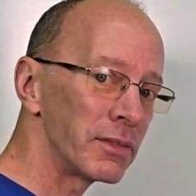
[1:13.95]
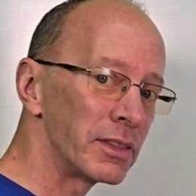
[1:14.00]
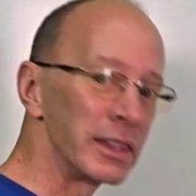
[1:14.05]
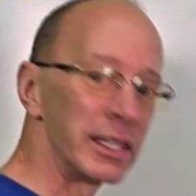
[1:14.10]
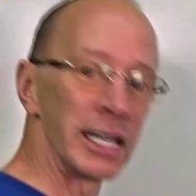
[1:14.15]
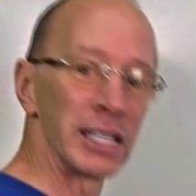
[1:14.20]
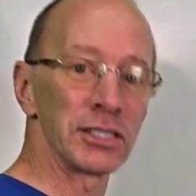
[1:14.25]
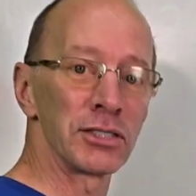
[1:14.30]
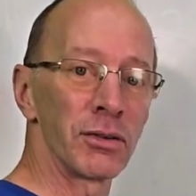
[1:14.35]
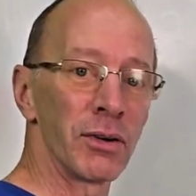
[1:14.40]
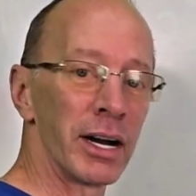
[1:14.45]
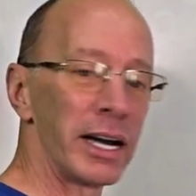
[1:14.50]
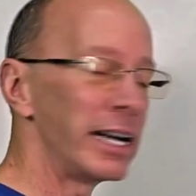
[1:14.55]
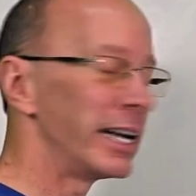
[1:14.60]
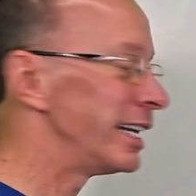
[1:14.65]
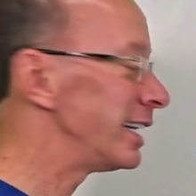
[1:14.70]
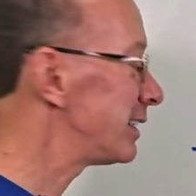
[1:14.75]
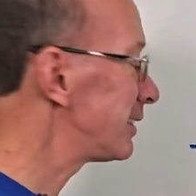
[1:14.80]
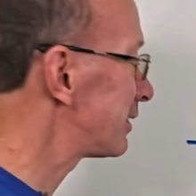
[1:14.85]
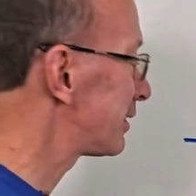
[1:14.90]
That's right,
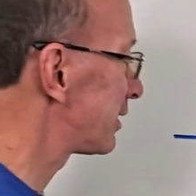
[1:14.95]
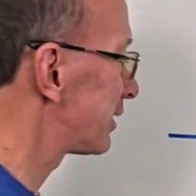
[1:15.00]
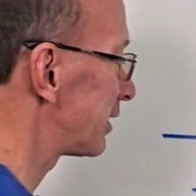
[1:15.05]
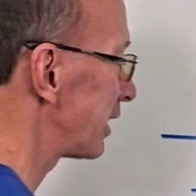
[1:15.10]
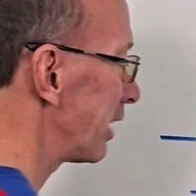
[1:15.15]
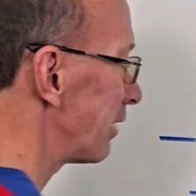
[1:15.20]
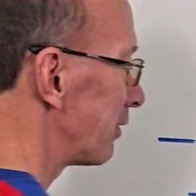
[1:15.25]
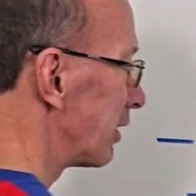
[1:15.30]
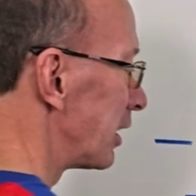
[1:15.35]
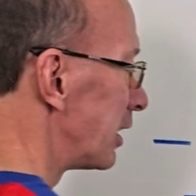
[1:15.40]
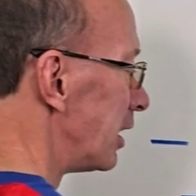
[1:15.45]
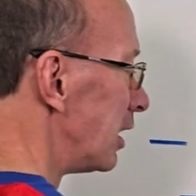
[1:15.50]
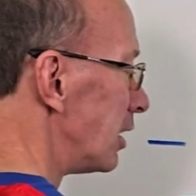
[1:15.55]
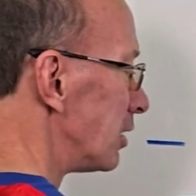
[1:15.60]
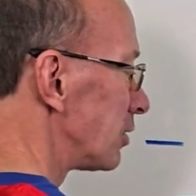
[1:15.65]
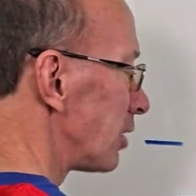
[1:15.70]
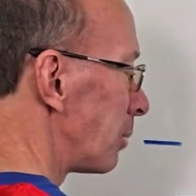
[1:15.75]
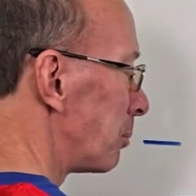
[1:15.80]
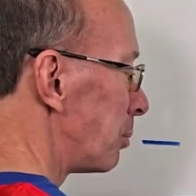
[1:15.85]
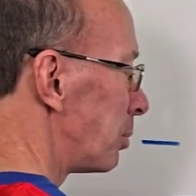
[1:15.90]
it's 7.
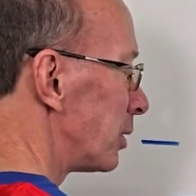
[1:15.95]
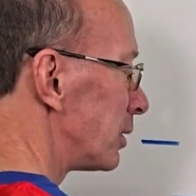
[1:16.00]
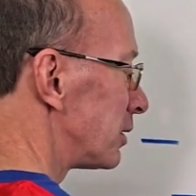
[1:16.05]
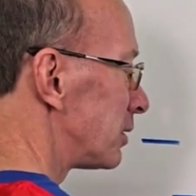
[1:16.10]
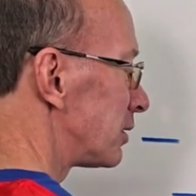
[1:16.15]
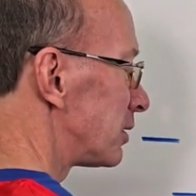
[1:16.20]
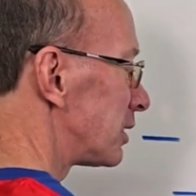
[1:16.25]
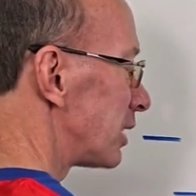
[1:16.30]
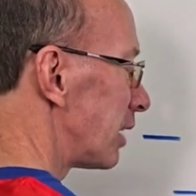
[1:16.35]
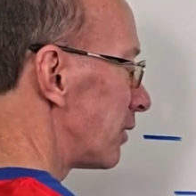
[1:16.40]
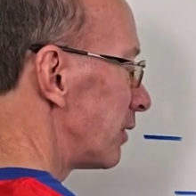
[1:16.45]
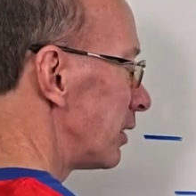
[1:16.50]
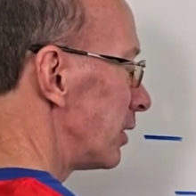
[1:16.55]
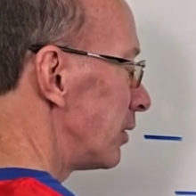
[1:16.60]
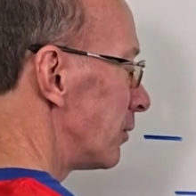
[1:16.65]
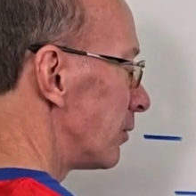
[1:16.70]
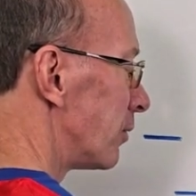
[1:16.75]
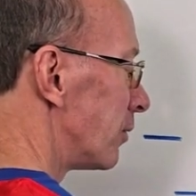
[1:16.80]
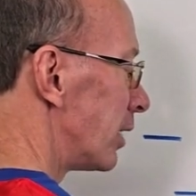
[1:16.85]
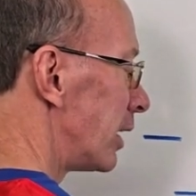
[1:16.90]
So I put
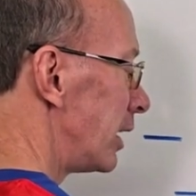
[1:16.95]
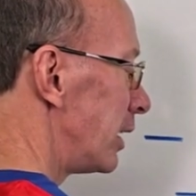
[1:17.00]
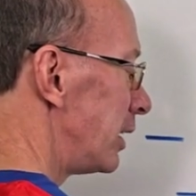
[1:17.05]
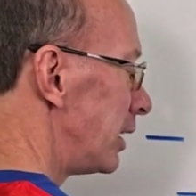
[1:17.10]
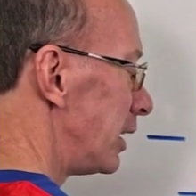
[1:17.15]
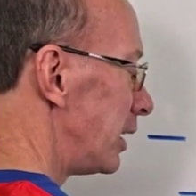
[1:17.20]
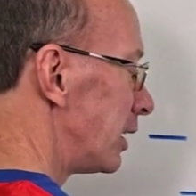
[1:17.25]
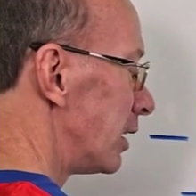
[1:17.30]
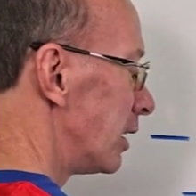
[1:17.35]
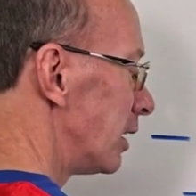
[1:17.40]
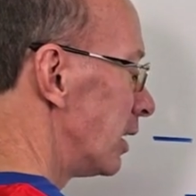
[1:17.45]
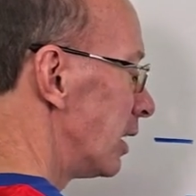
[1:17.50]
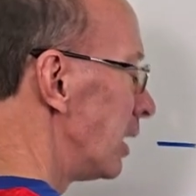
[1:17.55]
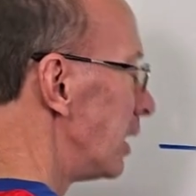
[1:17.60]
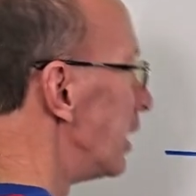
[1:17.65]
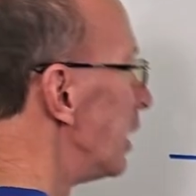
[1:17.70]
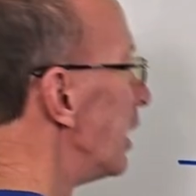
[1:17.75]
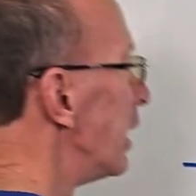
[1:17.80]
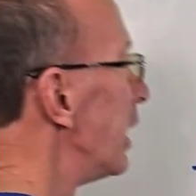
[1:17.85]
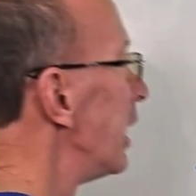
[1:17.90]
7 right here,
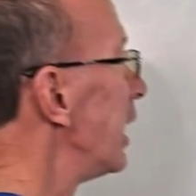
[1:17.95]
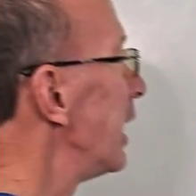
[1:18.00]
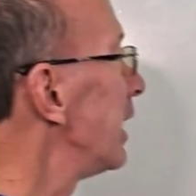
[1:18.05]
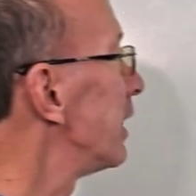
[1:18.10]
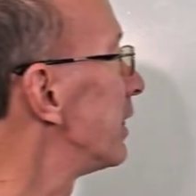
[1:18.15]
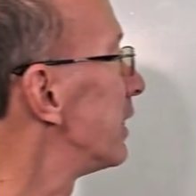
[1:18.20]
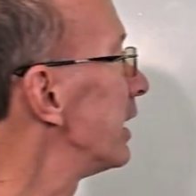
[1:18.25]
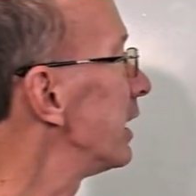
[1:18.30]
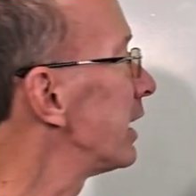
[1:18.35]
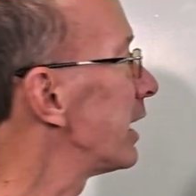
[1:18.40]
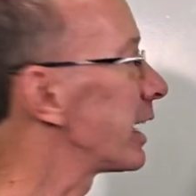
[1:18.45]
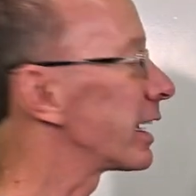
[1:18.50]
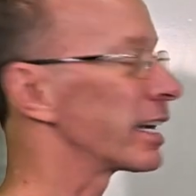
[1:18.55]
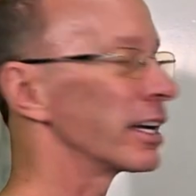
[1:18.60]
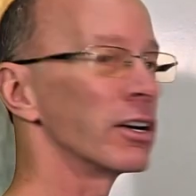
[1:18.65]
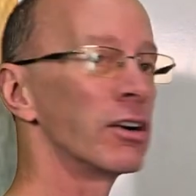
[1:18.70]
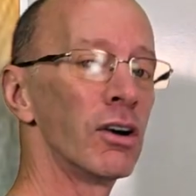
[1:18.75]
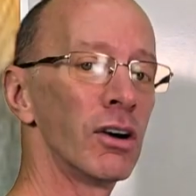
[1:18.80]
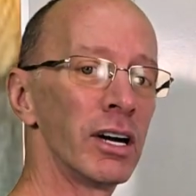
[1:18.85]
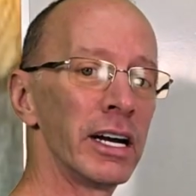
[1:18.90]
and then I
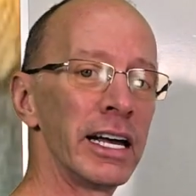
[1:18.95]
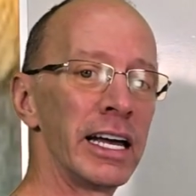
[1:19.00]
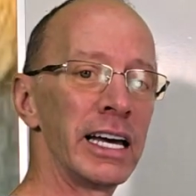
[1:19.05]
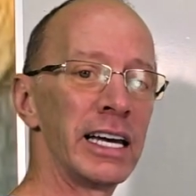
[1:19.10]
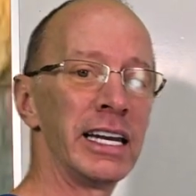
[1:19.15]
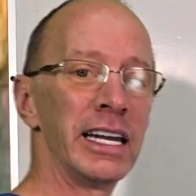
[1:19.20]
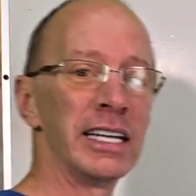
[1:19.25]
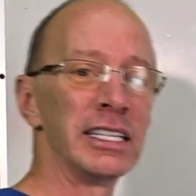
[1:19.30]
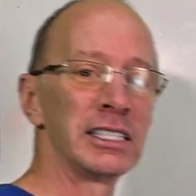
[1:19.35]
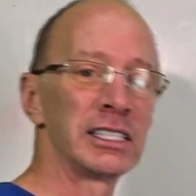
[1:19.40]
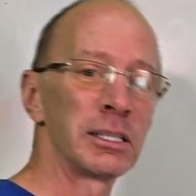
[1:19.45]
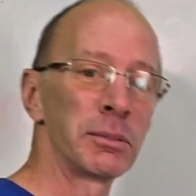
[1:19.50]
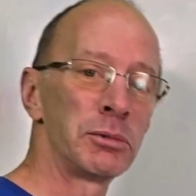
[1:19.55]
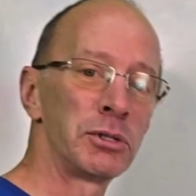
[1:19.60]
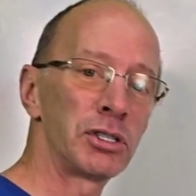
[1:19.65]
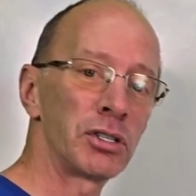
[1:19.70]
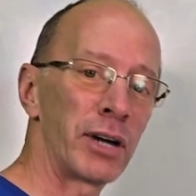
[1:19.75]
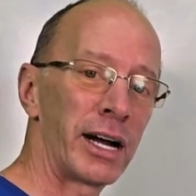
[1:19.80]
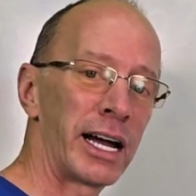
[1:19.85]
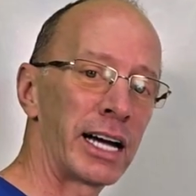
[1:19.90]
can go ahead and
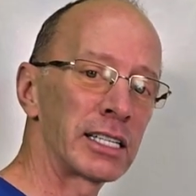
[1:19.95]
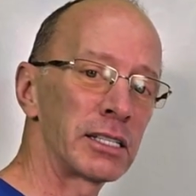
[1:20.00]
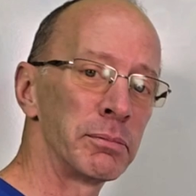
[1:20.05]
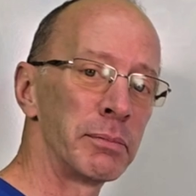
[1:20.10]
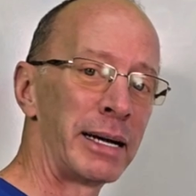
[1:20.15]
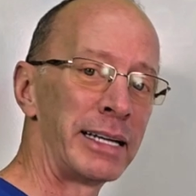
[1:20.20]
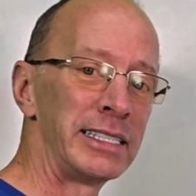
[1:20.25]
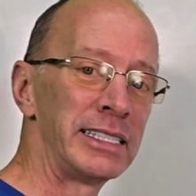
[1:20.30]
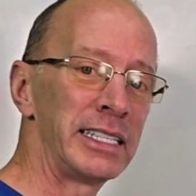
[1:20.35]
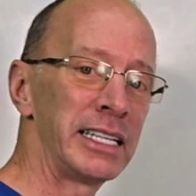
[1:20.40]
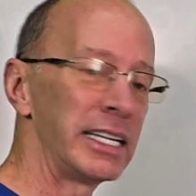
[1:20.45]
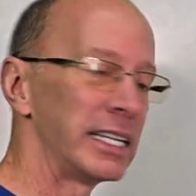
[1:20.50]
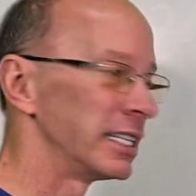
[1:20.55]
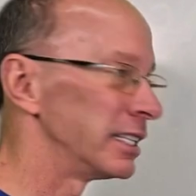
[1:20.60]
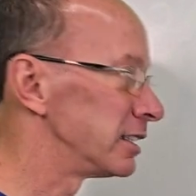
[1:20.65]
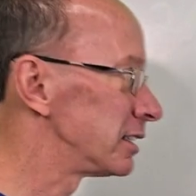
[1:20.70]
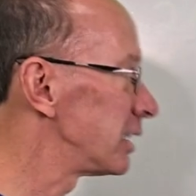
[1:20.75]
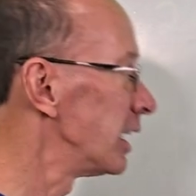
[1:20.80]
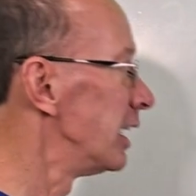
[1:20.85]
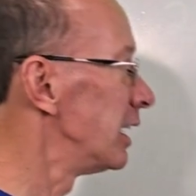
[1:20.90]
subtract my
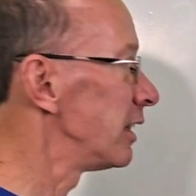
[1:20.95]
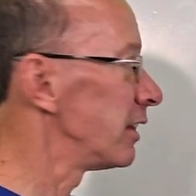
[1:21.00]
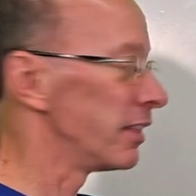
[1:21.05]
10s.